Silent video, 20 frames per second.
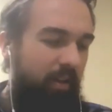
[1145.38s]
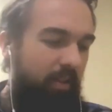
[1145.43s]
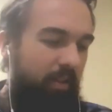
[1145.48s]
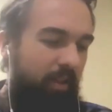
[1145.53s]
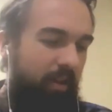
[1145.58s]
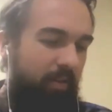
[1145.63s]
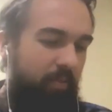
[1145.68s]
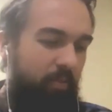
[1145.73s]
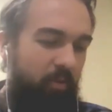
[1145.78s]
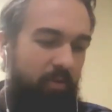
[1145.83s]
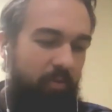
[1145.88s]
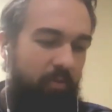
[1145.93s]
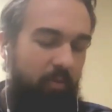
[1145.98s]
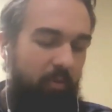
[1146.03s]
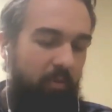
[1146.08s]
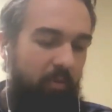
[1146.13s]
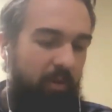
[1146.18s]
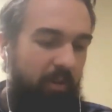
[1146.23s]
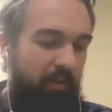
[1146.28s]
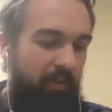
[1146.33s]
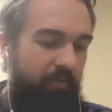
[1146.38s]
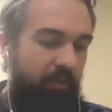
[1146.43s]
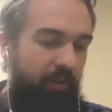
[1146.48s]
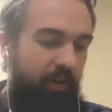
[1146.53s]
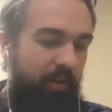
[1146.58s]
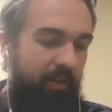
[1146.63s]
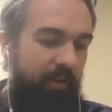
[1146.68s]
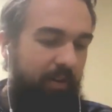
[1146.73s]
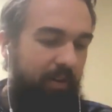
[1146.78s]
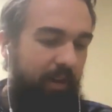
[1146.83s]
a lot of them were, were really
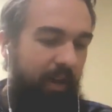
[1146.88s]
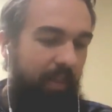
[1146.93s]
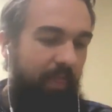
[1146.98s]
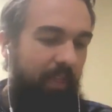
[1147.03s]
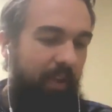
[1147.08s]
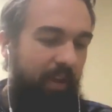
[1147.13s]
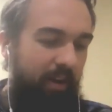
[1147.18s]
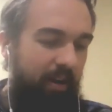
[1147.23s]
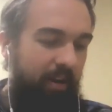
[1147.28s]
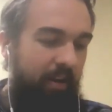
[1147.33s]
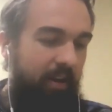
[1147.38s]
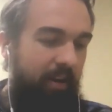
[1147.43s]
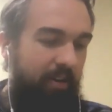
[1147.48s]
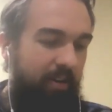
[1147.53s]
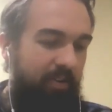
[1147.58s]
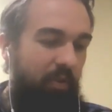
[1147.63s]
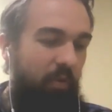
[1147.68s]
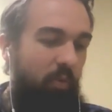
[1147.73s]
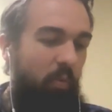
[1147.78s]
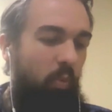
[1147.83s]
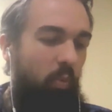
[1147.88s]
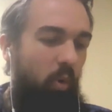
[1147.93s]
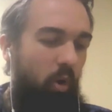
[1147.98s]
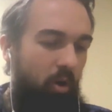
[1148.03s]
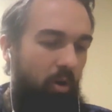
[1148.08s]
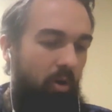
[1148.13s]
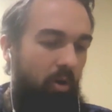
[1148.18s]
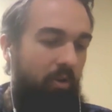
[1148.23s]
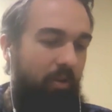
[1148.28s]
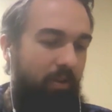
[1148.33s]
fun. And then I got to the
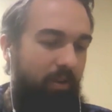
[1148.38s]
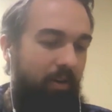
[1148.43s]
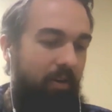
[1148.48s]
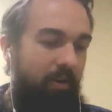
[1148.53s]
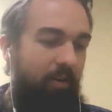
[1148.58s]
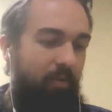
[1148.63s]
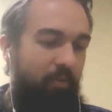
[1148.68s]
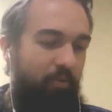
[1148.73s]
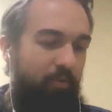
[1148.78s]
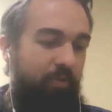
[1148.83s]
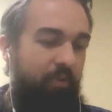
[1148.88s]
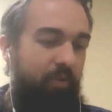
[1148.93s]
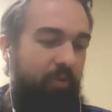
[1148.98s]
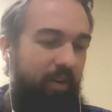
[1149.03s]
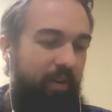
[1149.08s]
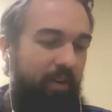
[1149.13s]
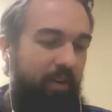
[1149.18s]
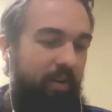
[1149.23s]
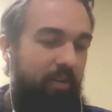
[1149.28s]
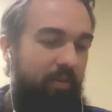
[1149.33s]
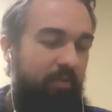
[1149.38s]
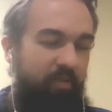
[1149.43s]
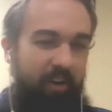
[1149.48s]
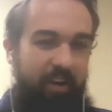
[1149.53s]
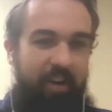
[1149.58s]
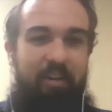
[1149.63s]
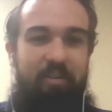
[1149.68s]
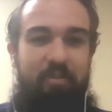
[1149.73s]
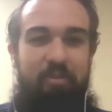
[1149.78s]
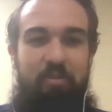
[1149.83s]
wall of
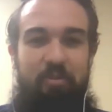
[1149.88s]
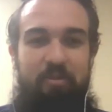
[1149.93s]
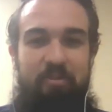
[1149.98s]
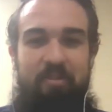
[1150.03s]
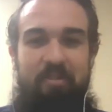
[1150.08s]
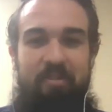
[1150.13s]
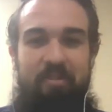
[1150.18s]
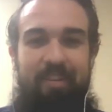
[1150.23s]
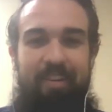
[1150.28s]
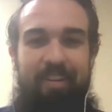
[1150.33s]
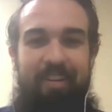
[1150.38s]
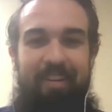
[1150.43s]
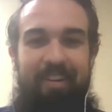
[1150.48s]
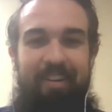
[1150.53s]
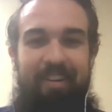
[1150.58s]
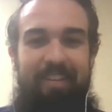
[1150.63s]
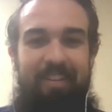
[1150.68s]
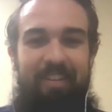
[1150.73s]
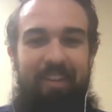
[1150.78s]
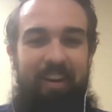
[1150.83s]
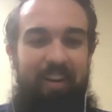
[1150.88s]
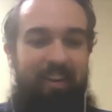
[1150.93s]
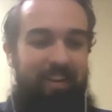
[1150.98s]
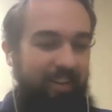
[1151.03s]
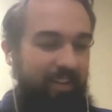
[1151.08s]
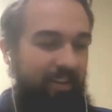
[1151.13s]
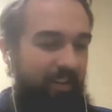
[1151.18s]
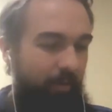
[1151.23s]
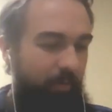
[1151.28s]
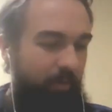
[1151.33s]
financials. Like,
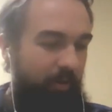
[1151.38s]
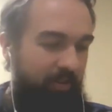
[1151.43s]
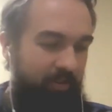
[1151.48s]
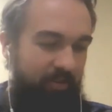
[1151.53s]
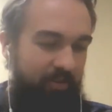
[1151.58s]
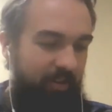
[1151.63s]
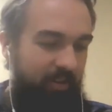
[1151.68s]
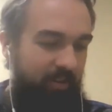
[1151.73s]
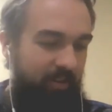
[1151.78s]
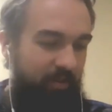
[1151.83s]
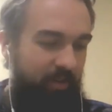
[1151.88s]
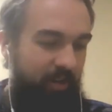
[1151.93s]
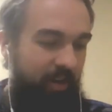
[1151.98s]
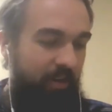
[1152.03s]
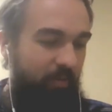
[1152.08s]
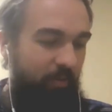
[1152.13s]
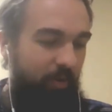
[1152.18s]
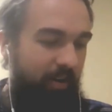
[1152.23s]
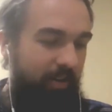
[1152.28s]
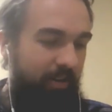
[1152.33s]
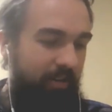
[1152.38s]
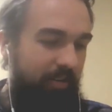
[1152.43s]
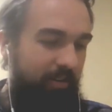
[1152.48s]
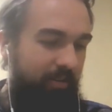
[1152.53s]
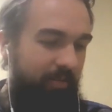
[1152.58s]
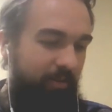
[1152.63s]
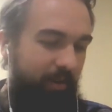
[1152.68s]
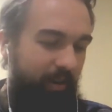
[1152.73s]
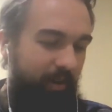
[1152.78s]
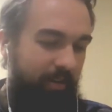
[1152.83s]
I mean, you you say it right
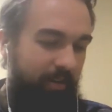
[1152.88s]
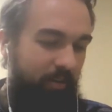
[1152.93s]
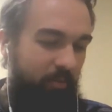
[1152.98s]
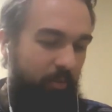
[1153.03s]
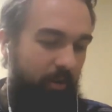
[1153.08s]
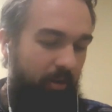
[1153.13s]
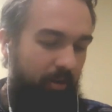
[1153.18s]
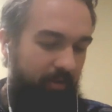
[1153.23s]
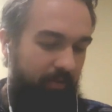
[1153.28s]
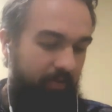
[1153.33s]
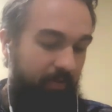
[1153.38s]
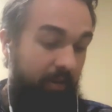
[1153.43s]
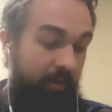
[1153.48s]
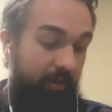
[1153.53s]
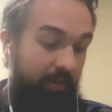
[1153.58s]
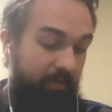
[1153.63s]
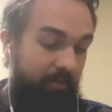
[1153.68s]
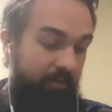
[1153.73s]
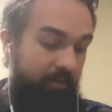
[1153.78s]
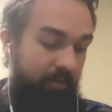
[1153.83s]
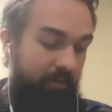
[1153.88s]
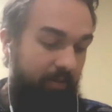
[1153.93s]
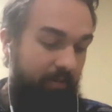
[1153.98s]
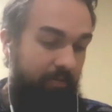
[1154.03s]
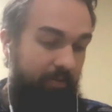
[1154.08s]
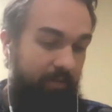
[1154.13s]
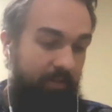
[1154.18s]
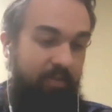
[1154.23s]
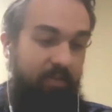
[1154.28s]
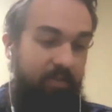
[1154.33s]
in right in the book of like, well,
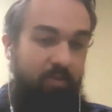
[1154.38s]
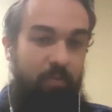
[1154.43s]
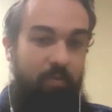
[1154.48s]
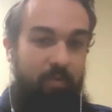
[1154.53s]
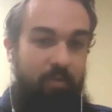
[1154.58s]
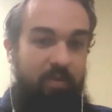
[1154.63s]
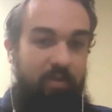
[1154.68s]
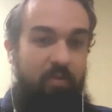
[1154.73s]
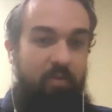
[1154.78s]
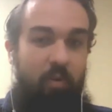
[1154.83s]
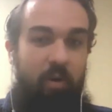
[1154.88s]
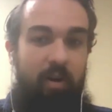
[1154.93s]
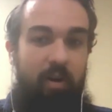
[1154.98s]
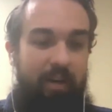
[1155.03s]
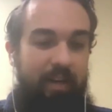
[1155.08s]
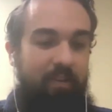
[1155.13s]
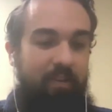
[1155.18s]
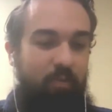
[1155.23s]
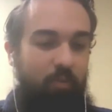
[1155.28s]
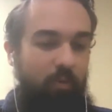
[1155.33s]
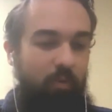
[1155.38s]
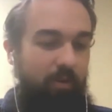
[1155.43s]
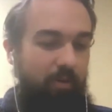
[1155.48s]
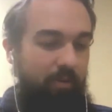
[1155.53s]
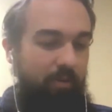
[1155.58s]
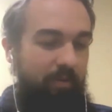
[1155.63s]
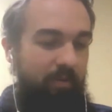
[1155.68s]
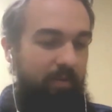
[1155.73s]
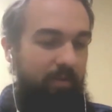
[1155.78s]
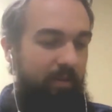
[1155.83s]
this is this is where it gets
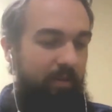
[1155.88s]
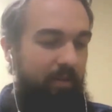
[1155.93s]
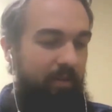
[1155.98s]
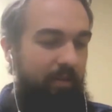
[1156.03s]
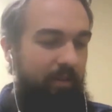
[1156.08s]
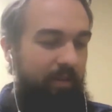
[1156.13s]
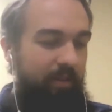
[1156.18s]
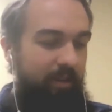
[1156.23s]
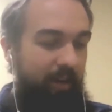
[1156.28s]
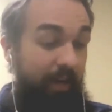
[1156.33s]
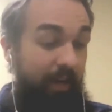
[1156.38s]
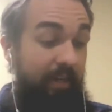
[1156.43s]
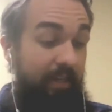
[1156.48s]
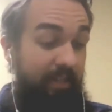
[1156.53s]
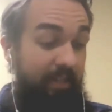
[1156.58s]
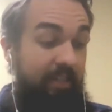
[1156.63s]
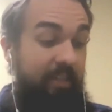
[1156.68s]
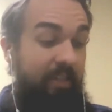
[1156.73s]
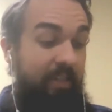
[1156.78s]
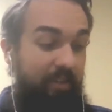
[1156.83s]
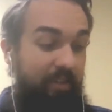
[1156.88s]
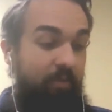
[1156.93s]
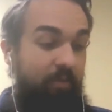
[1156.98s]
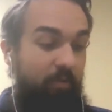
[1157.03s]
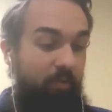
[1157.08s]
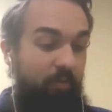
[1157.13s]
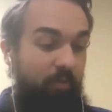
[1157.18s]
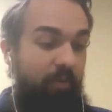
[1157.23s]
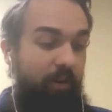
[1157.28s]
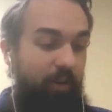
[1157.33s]
real, and it did
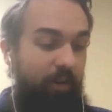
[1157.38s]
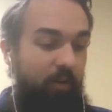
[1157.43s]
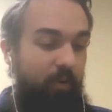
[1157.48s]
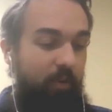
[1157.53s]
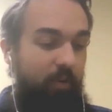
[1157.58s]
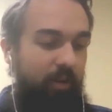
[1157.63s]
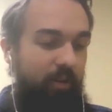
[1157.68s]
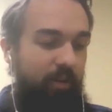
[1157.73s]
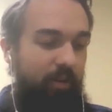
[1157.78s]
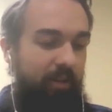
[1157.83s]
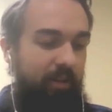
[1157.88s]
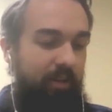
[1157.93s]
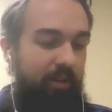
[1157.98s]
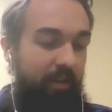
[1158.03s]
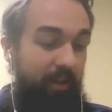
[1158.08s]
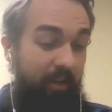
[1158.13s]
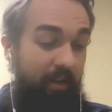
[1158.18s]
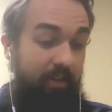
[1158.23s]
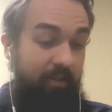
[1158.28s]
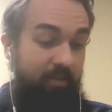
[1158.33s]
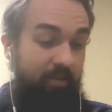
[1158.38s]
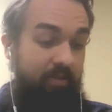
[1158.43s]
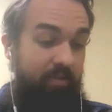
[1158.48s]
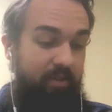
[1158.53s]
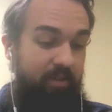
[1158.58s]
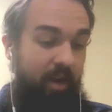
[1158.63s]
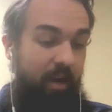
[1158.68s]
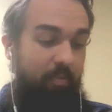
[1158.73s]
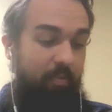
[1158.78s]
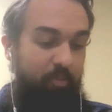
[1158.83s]
very quickly, and it
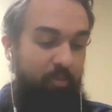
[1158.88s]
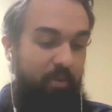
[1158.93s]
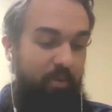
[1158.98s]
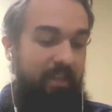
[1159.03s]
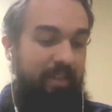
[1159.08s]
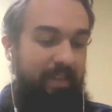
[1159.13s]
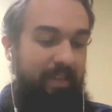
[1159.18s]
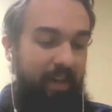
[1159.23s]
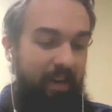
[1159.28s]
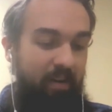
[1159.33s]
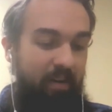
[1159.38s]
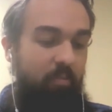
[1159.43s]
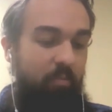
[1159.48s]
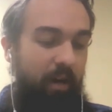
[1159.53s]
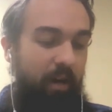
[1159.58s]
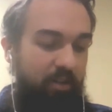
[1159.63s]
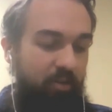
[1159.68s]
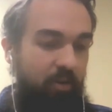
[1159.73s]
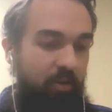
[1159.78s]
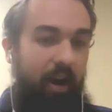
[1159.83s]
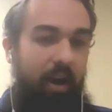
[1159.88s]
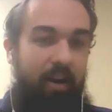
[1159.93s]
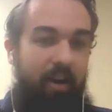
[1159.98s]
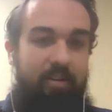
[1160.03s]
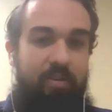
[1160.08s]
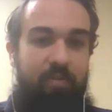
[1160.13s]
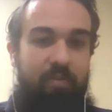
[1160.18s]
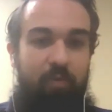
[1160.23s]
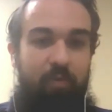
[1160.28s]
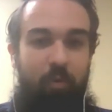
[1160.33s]
stopped me dead in my
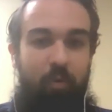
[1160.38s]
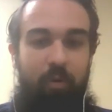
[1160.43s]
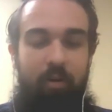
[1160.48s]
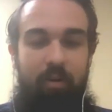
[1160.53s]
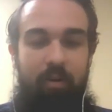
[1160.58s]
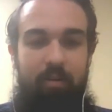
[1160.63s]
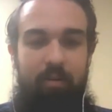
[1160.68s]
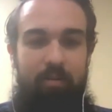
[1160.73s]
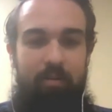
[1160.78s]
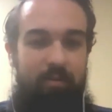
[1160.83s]
tracks for